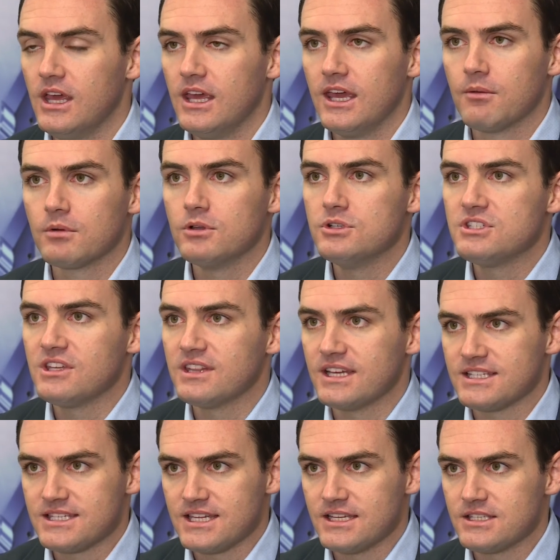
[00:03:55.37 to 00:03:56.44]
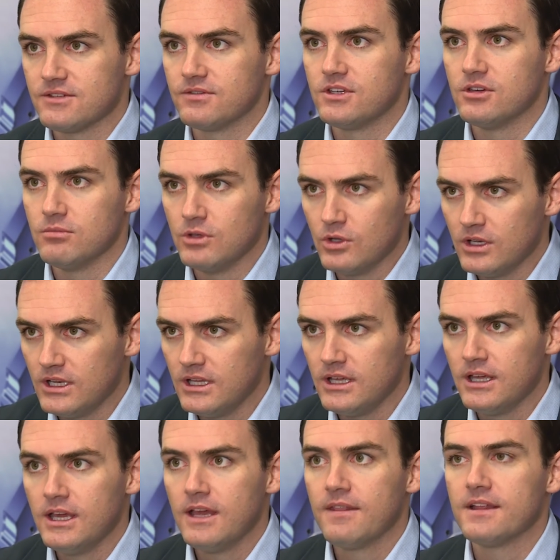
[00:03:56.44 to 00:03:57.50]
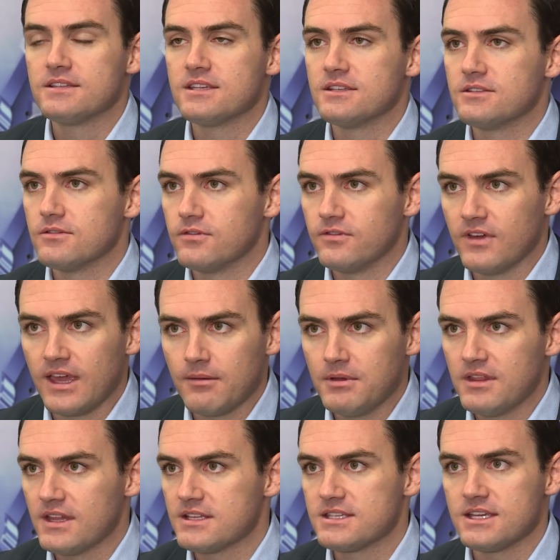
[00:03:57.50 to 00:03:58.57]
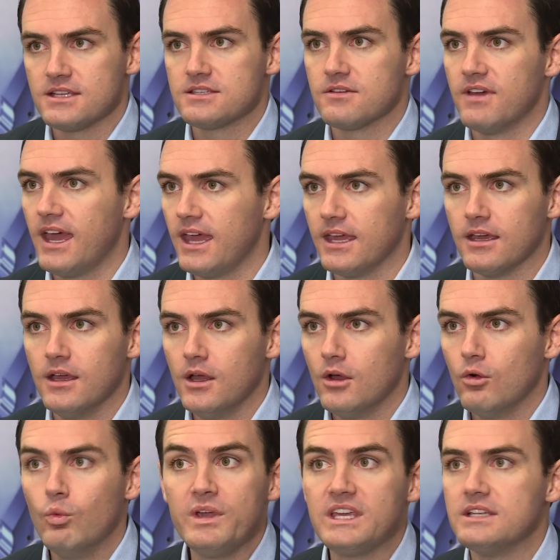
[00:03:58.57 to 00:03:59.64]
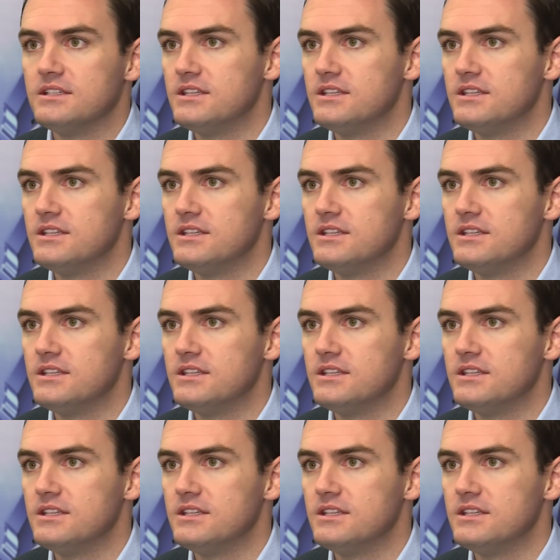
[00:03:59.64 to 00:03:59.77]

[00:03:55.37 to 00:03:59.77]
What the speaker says: And we're losing that sense of community, that sense of family, that sense of, hey, we can